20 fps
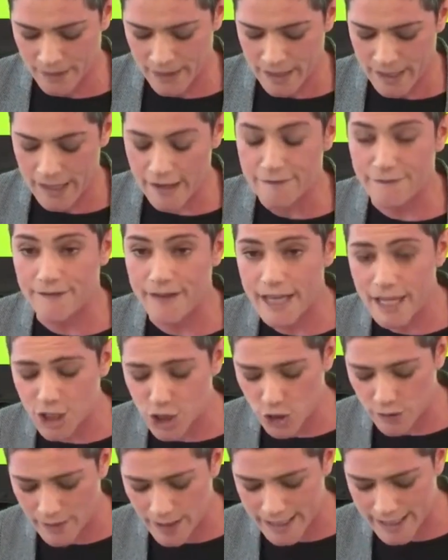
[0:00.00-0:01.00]
If each
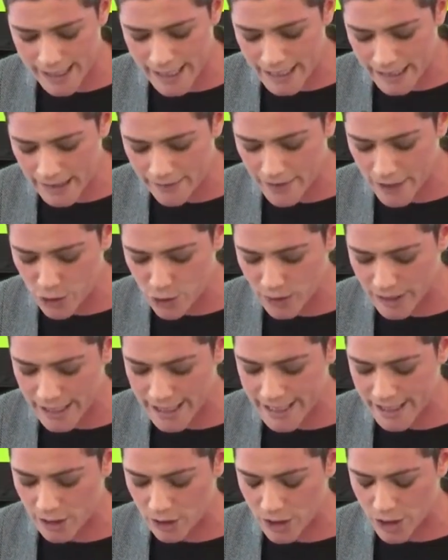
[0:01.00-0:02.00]
of us individually
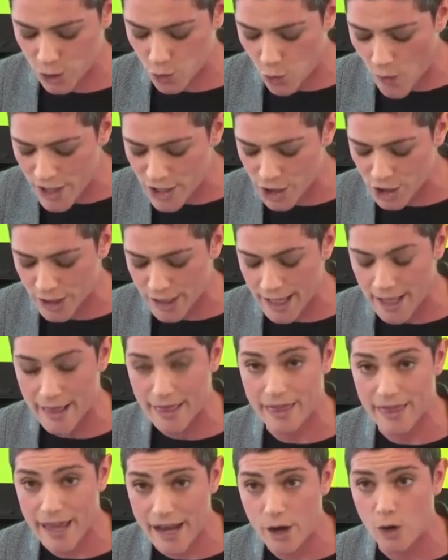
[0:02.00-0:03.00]
starts questioning
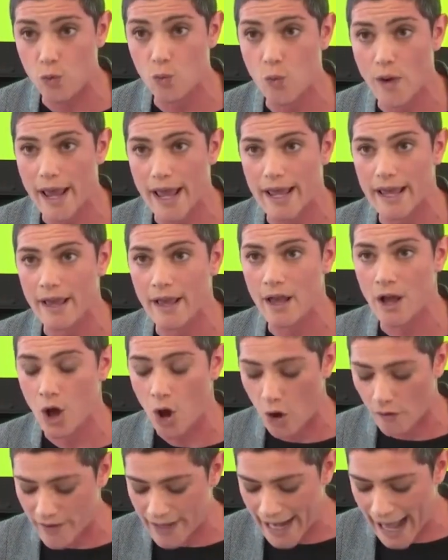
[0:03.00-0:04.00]
their way
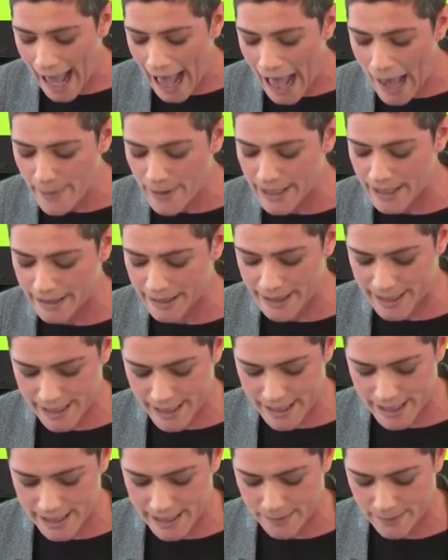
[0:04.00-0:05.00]
of inhabiting the
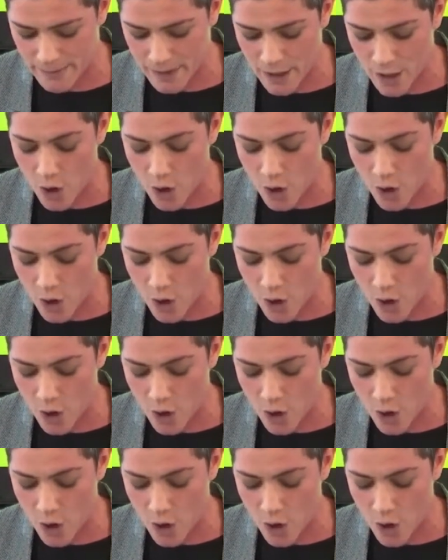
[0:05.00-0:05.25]
system,